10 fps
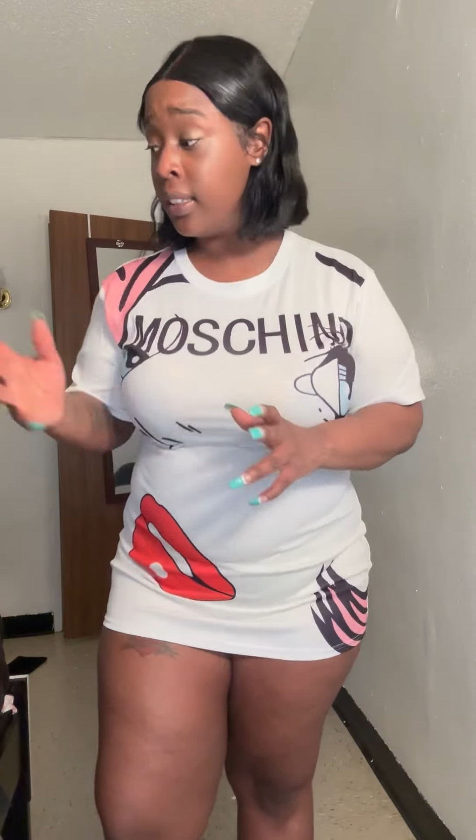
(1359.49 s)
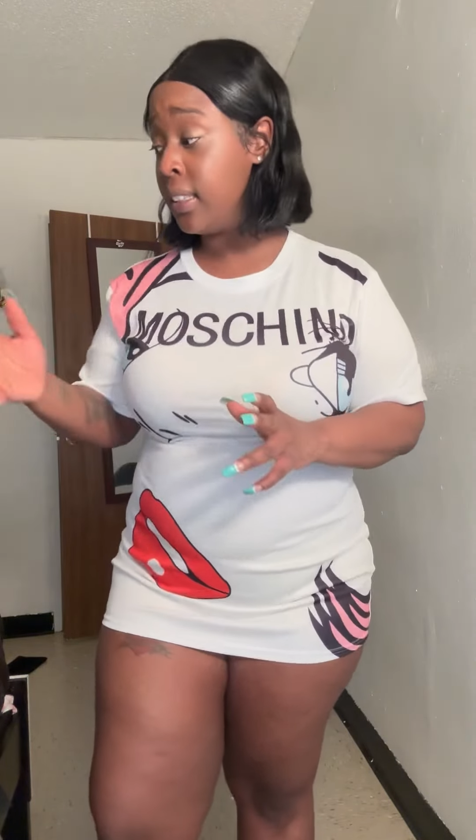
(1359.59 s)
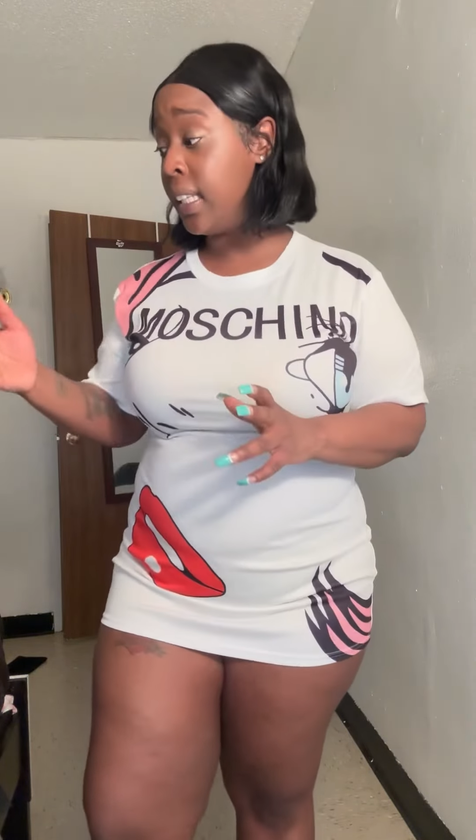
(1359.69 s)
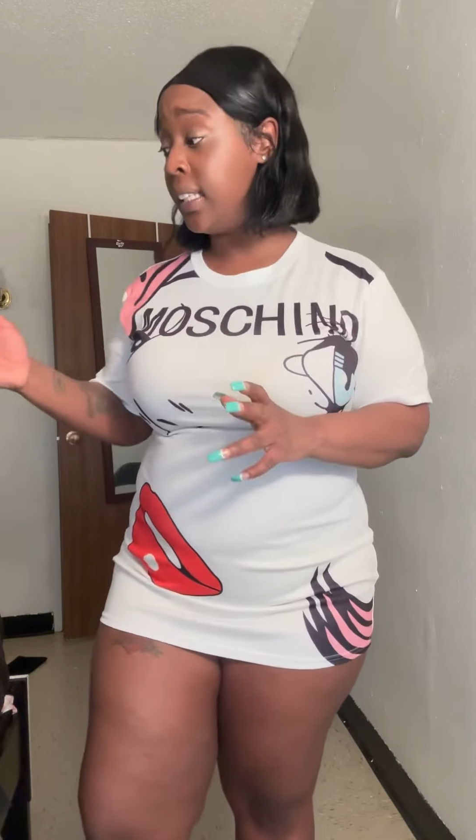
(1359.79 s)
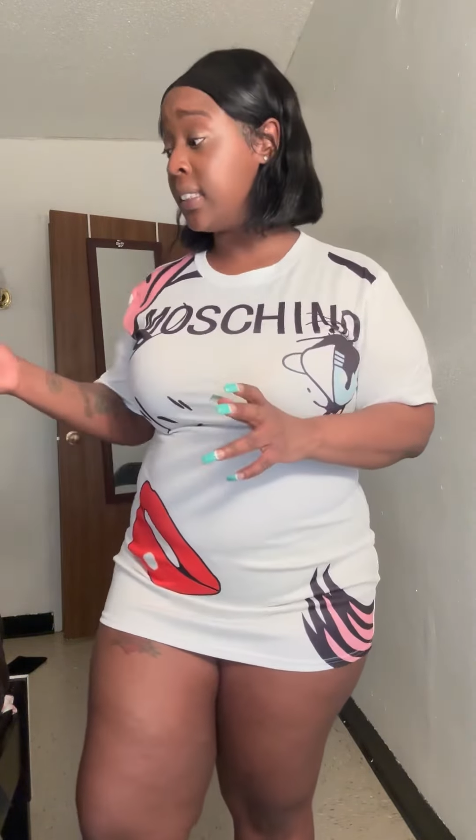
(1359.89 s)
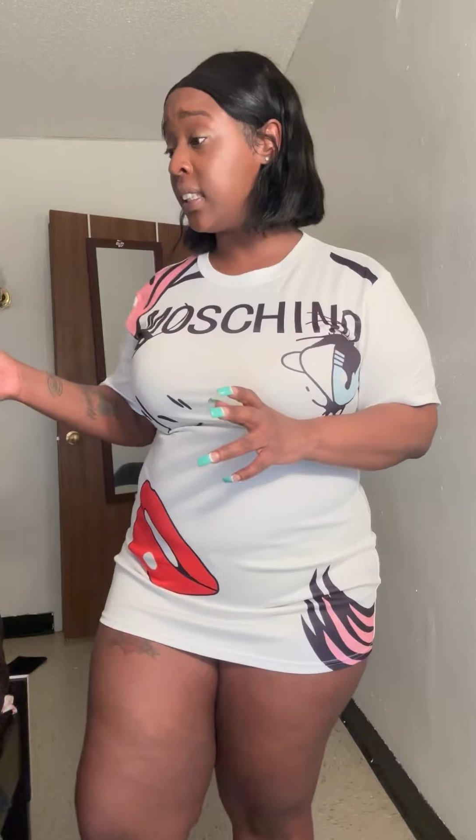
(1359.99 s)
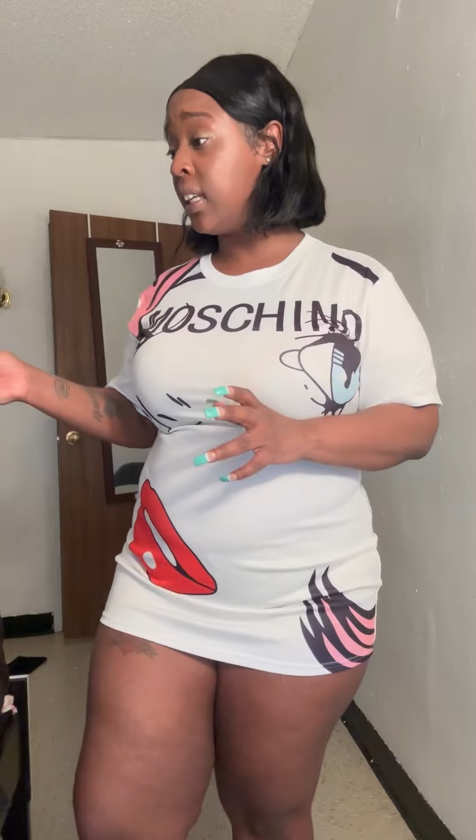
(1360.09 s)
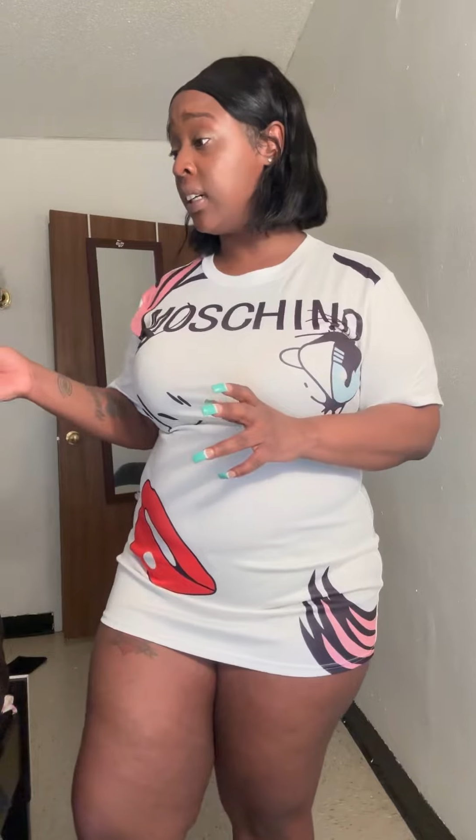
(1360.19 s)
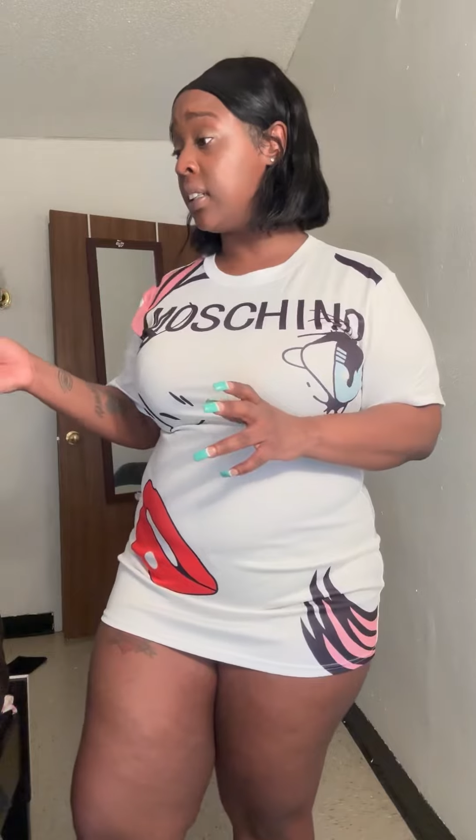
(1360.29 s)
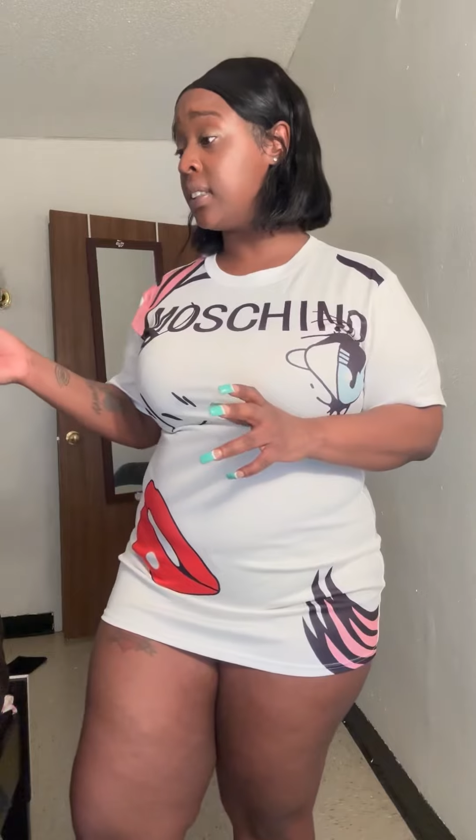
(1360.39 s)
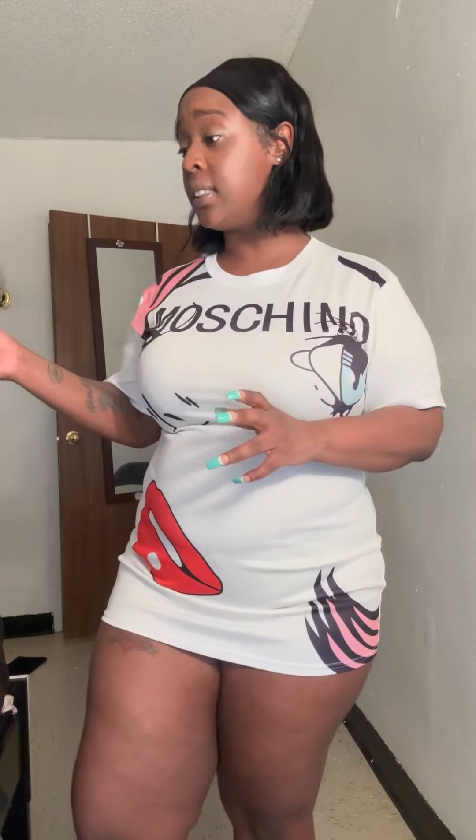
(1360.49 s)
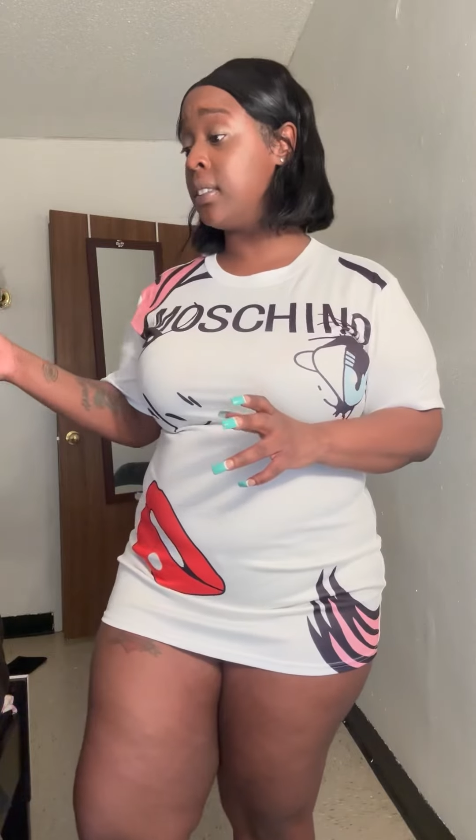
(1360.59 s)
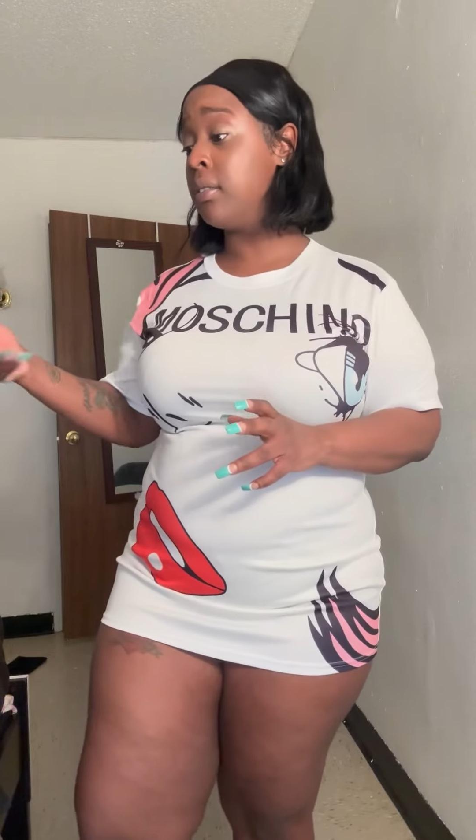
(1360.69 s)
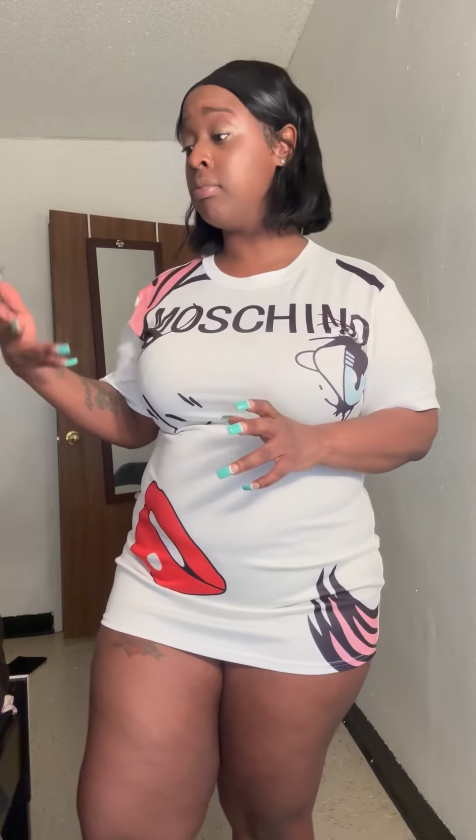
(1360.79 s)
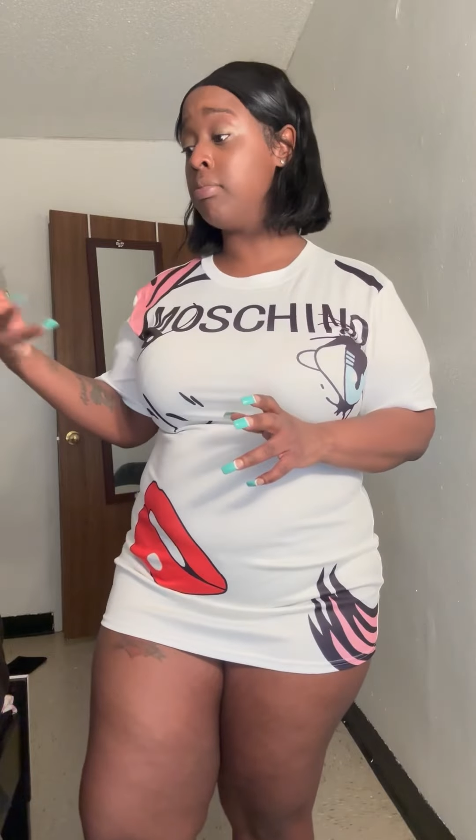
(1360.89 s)
These looks,
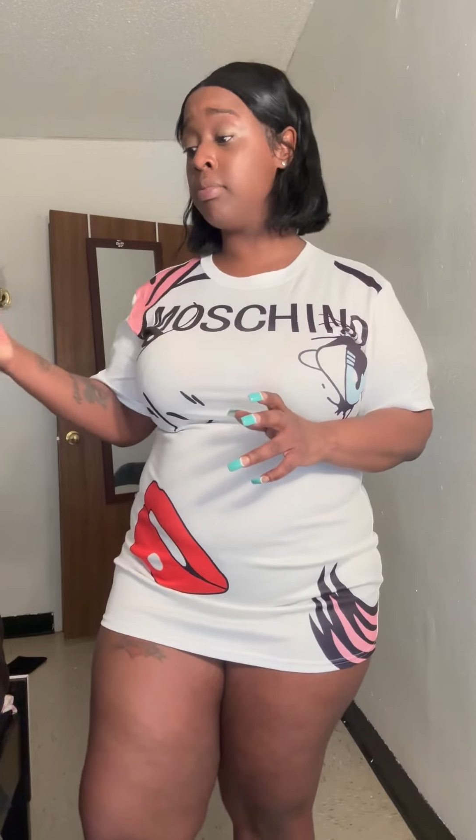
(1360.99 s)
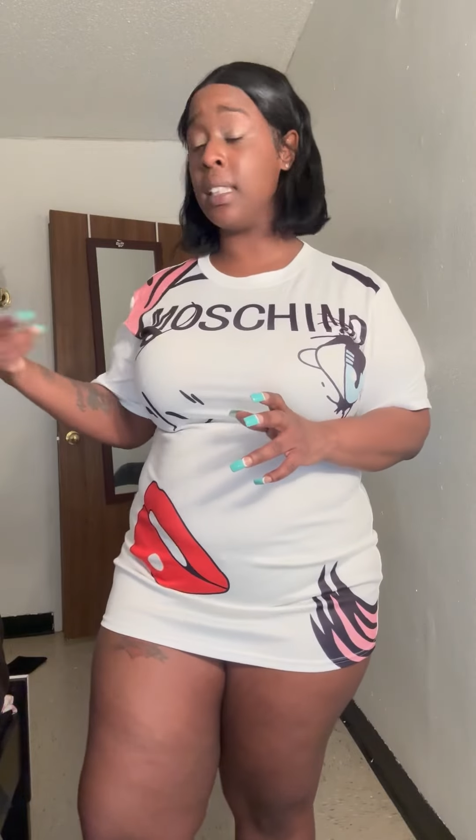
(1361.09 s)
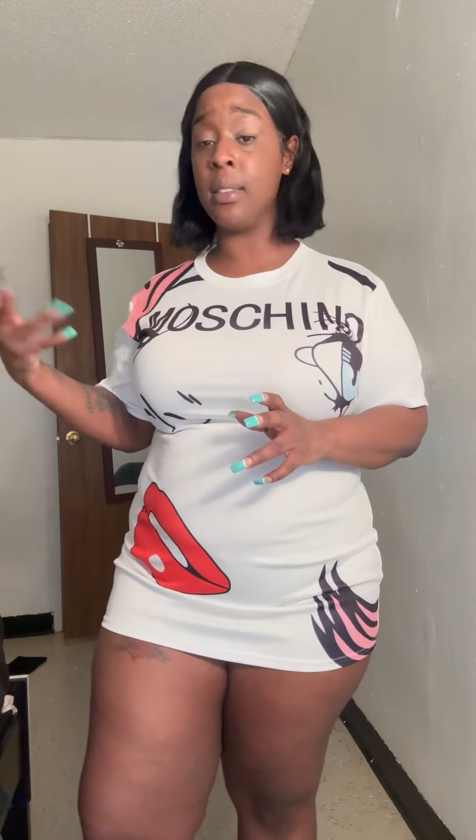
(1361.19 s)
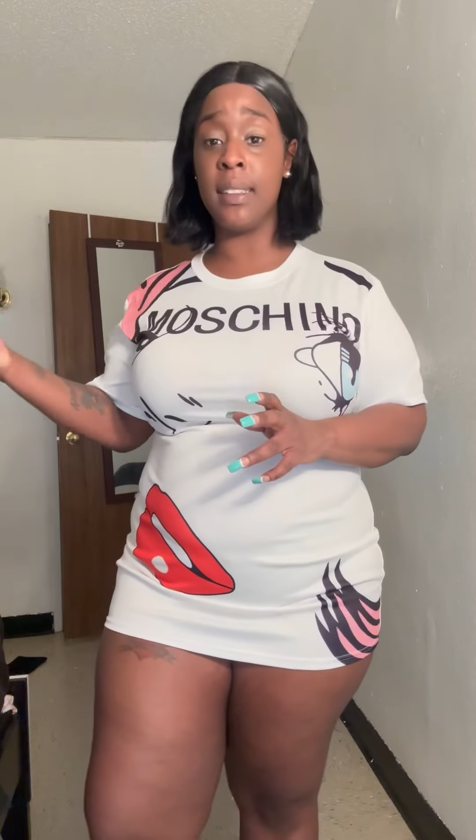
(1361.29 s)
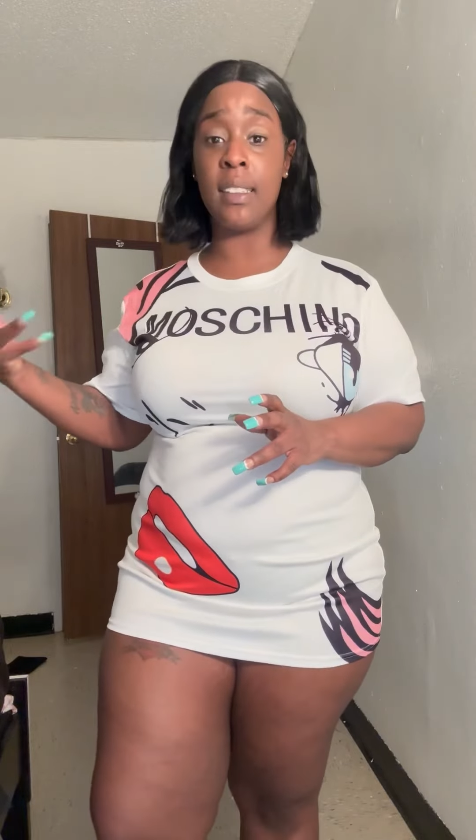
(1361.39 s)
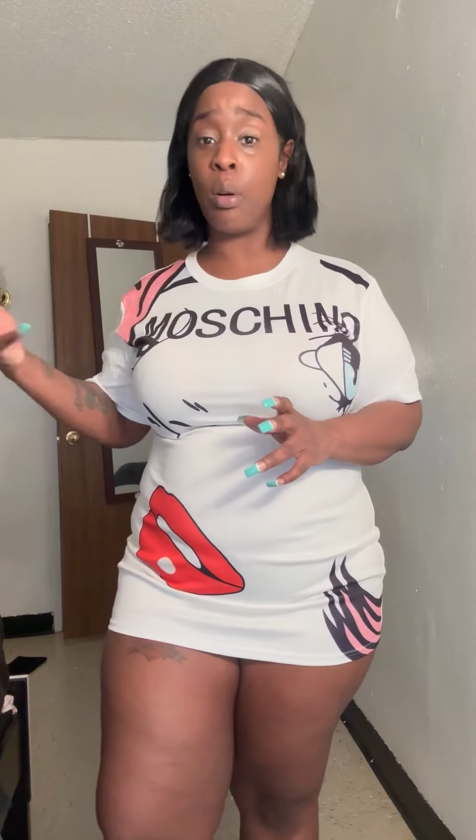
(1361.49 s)
this was